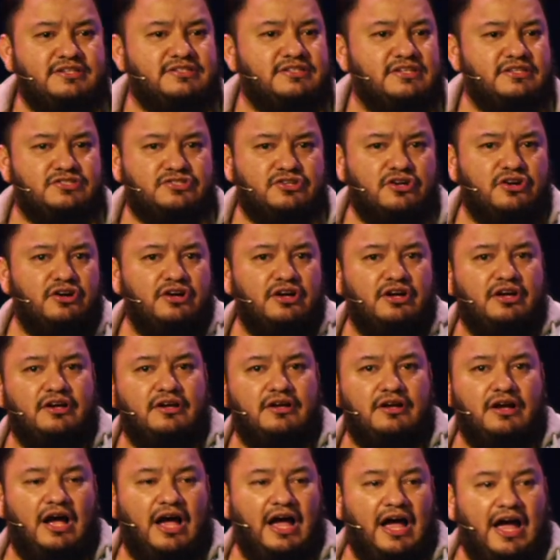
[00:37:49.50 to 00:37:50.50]
says, sir,
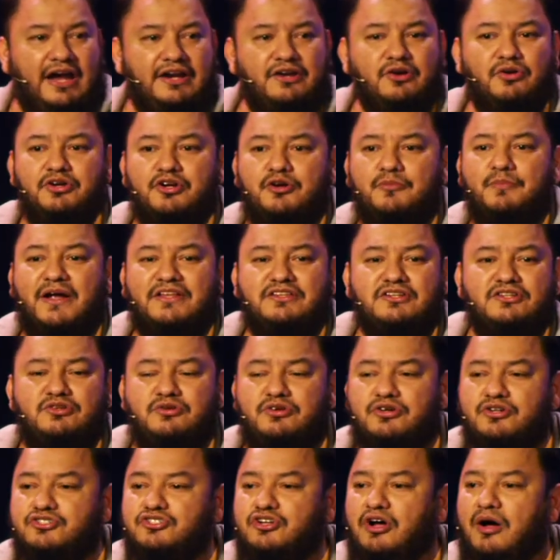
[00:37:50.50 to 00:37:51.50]
I know you're about to do
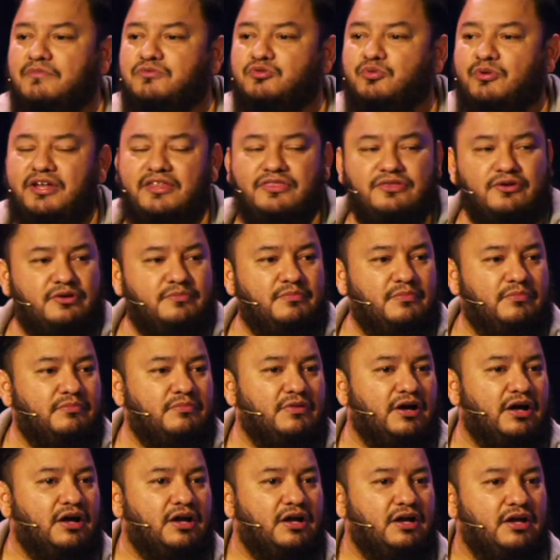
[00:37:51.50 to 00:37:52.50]
your Psalm
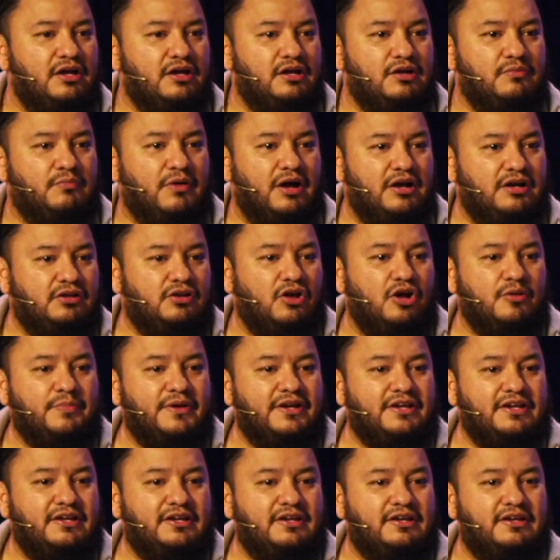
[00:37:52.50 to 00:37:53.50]
23rd monologue,
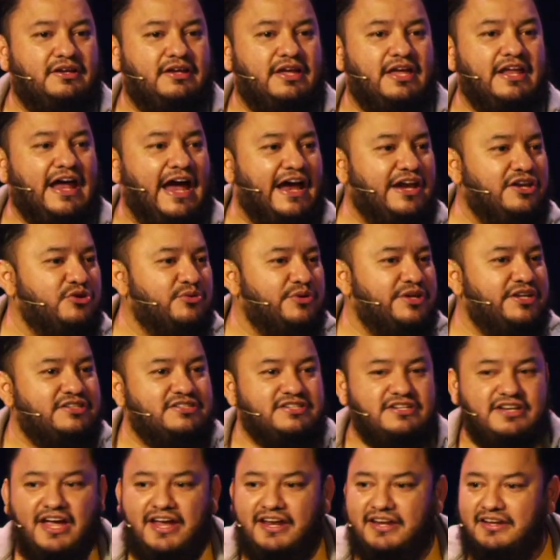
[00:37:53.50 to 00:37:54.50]
but can I do it
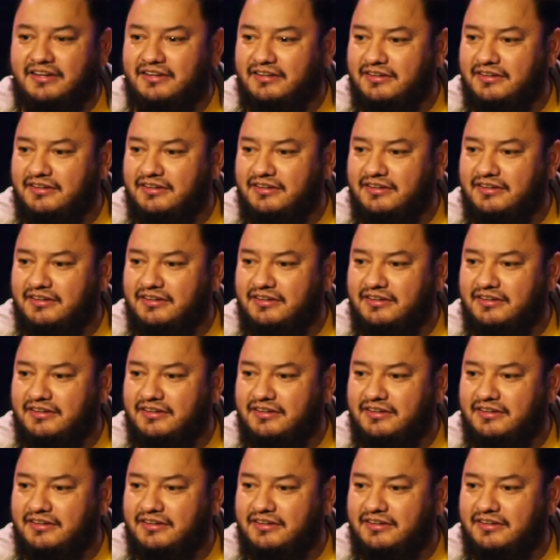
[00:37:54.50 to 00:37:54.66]
tonight?